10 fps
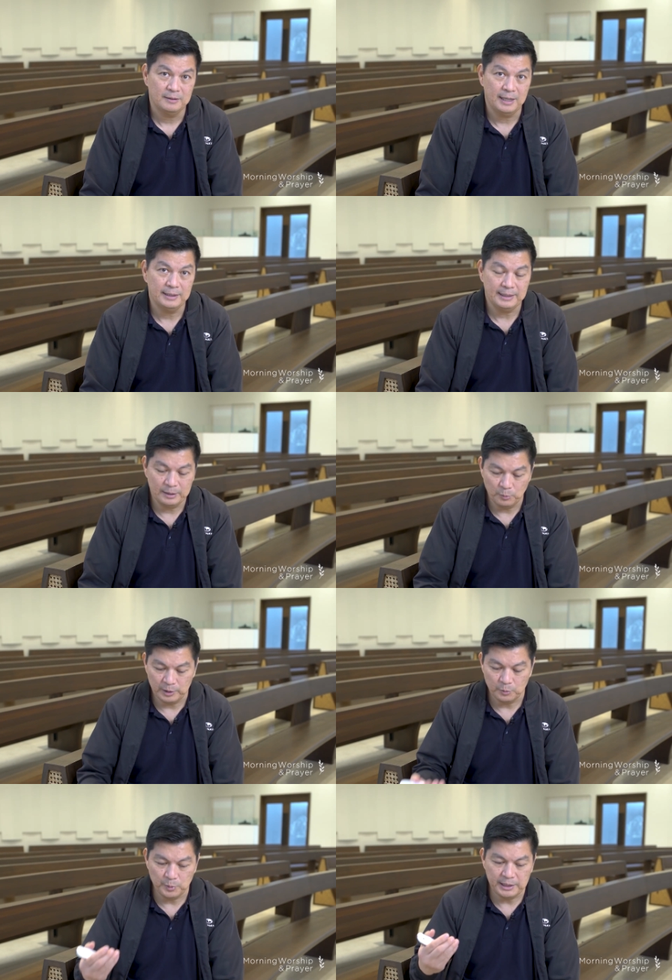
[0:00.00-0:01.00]
right? And
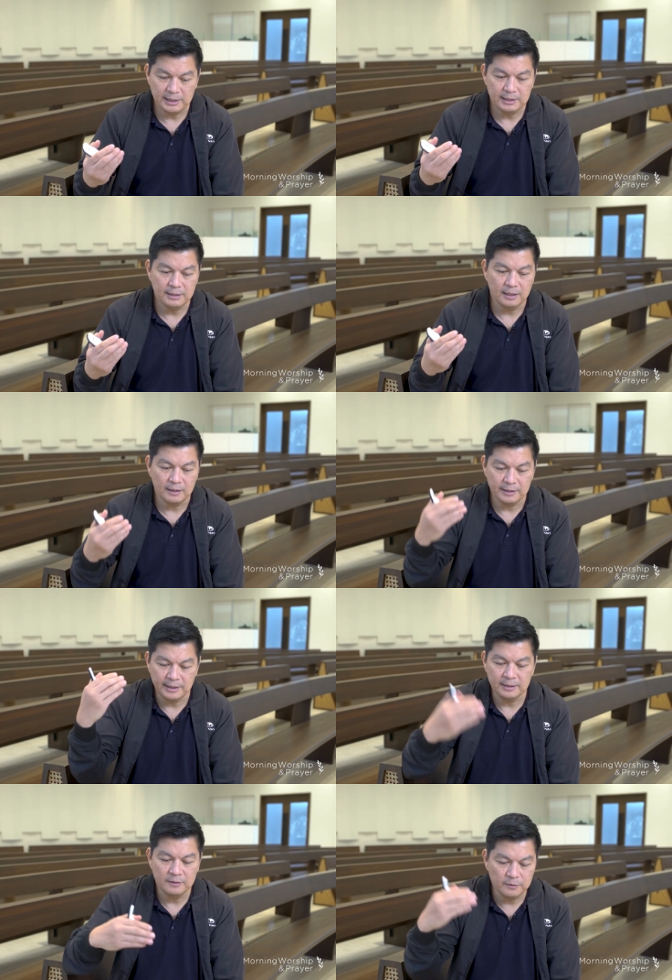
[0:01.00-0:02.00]
when we are
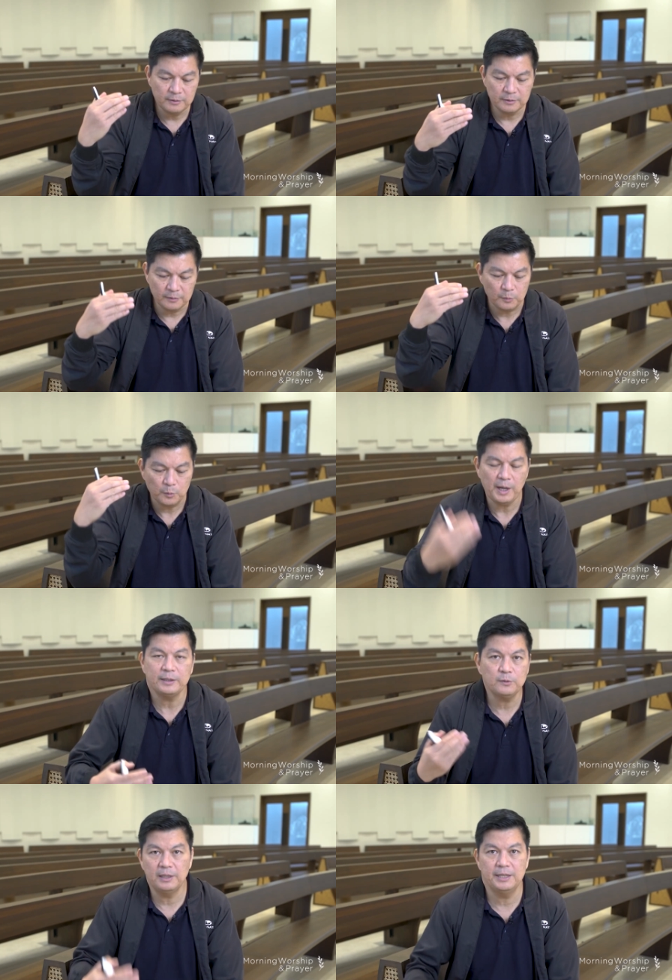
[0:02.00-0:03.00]
in
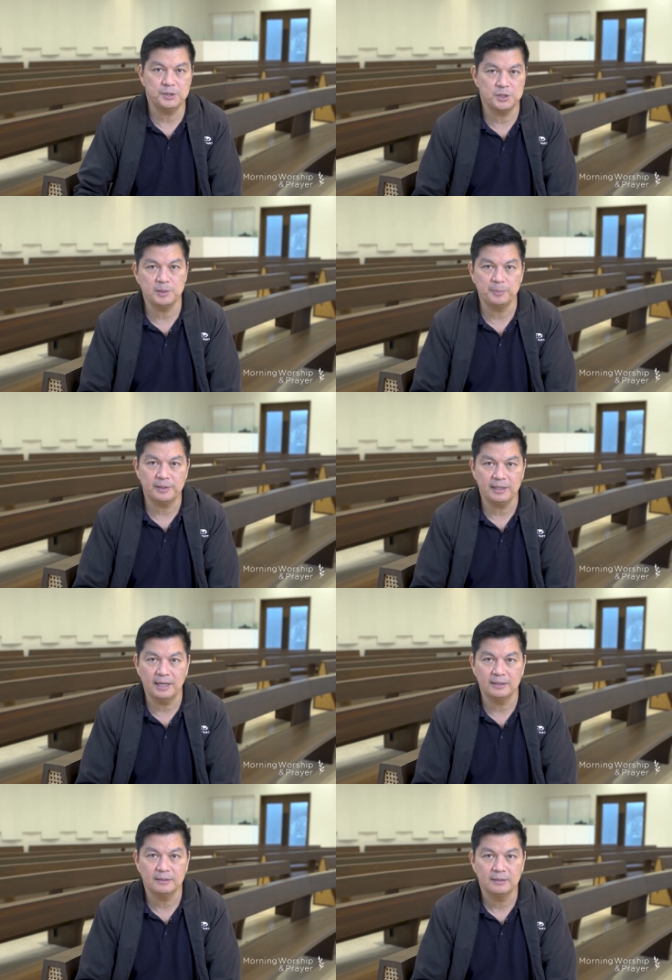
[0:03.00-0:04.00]
right relationship with
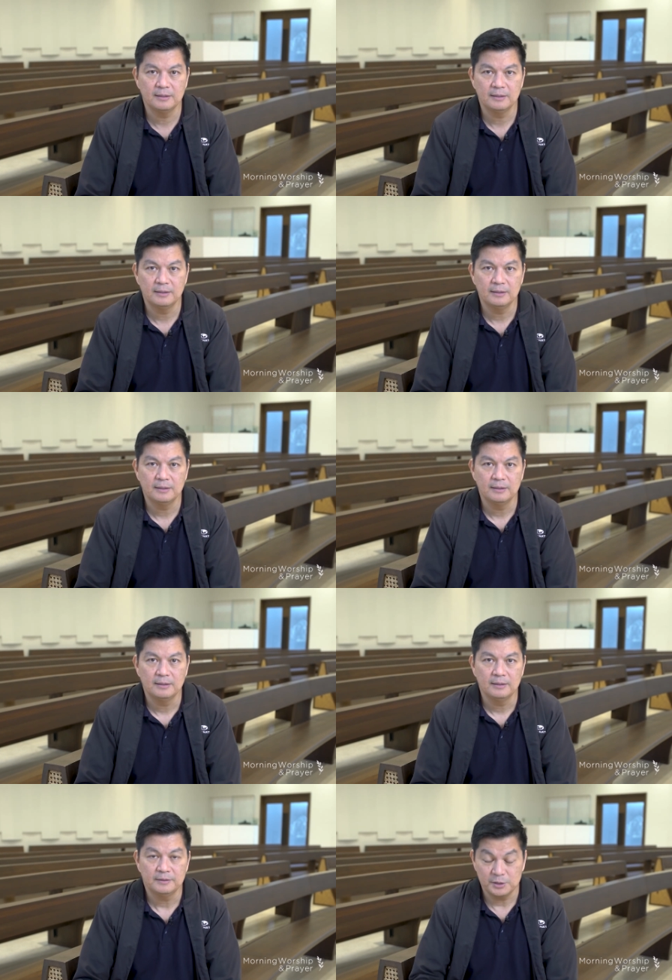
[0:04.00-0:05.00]
God,
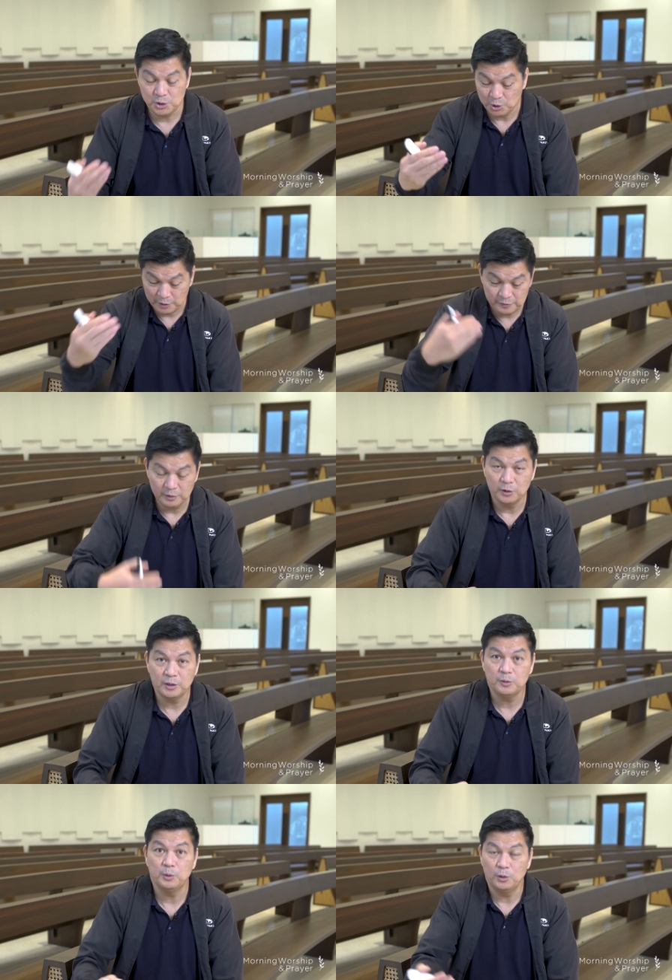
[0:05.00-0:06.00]
the joy of the
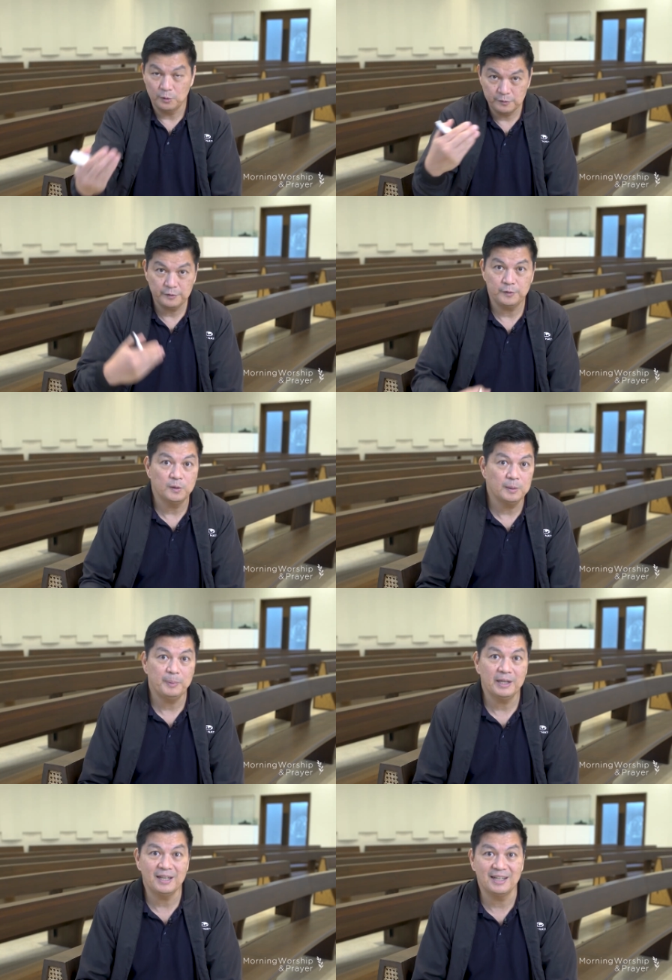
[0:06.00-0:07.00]
Lord will overflow
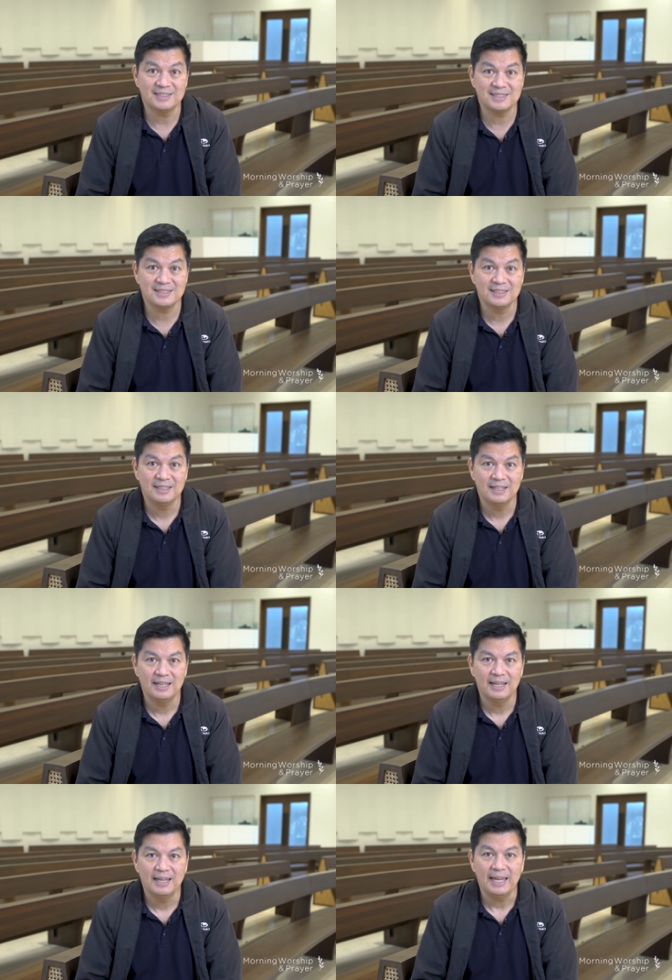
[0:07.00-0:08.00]
upon us.
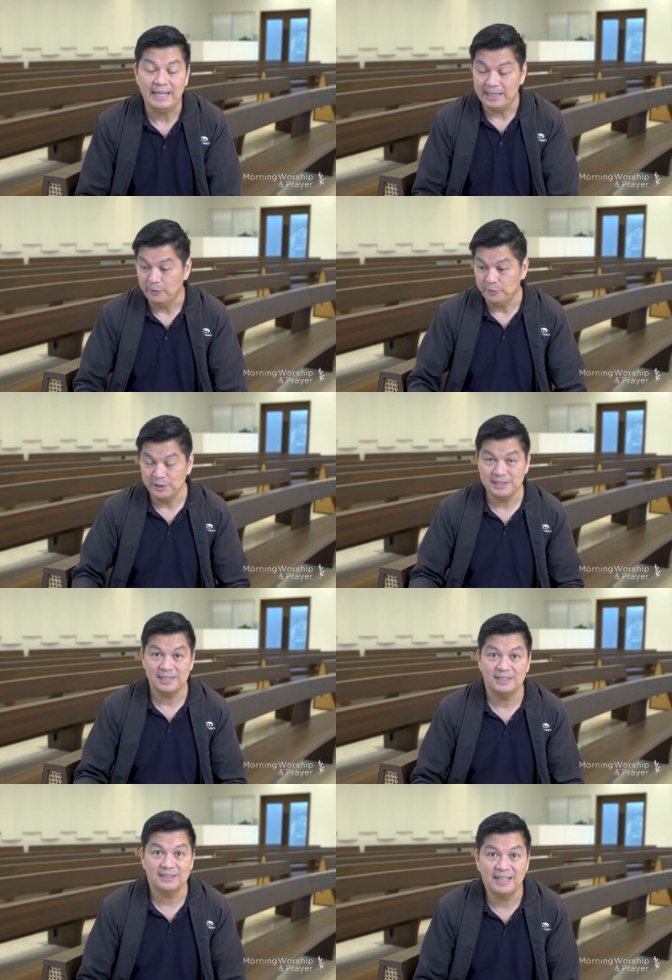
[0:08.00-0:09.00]
And every
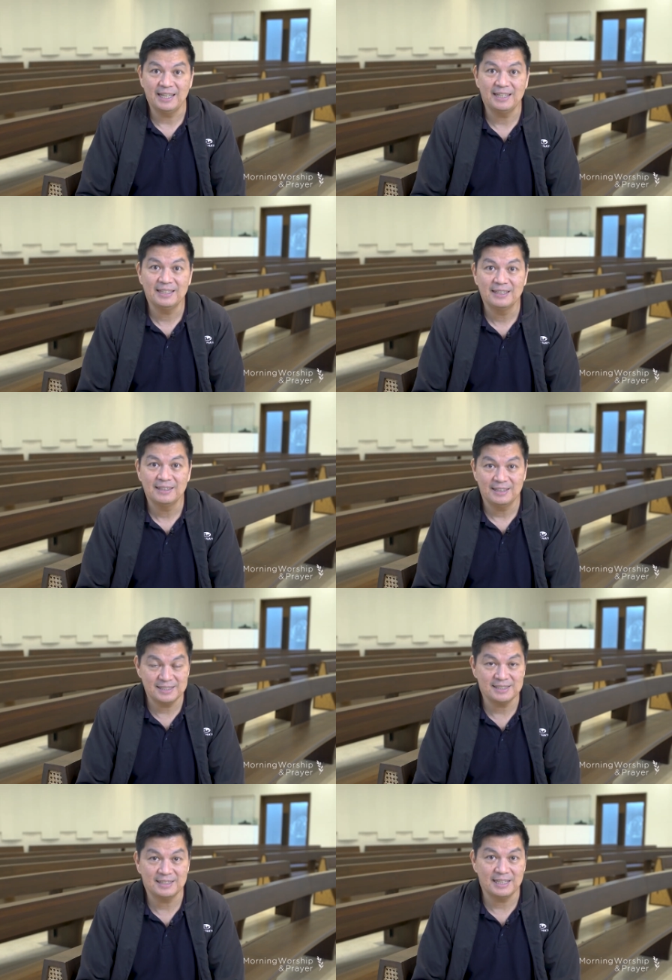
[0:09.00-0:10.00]
single day,
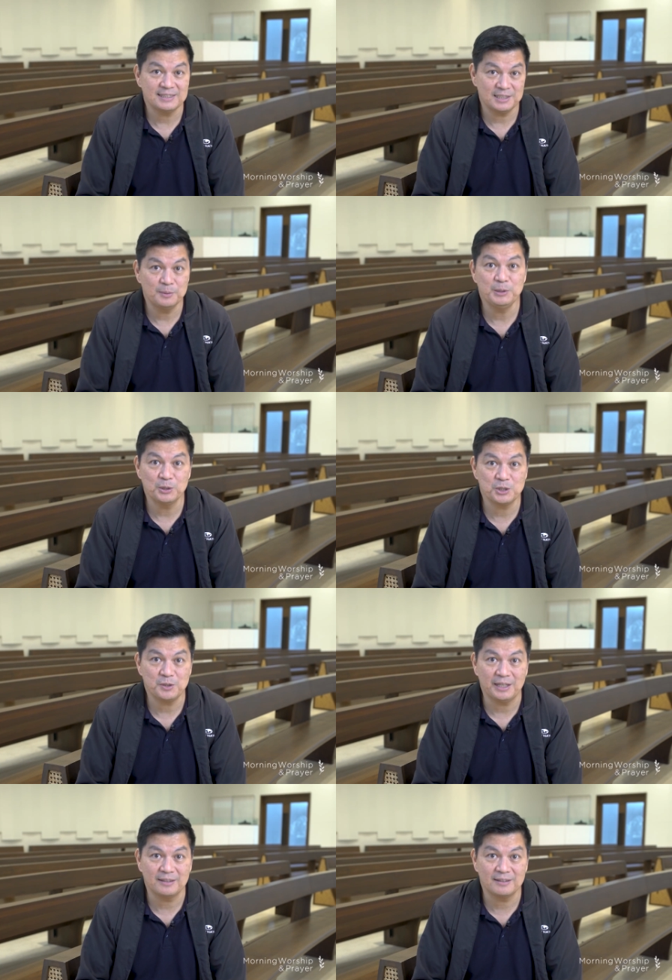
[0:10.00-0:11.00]
listen, that's going to be your
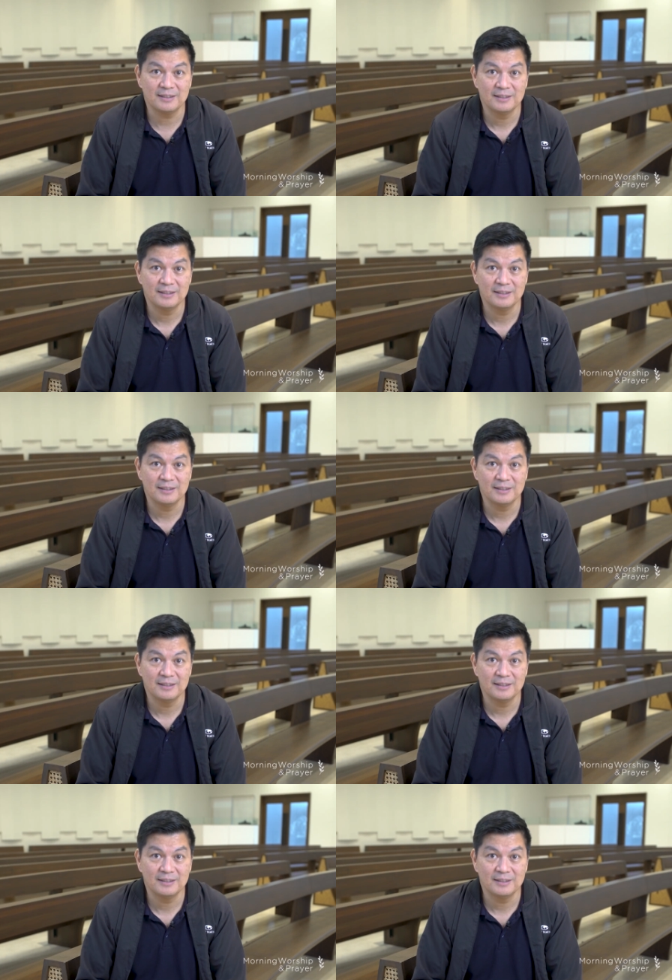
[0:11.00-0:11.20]
strength.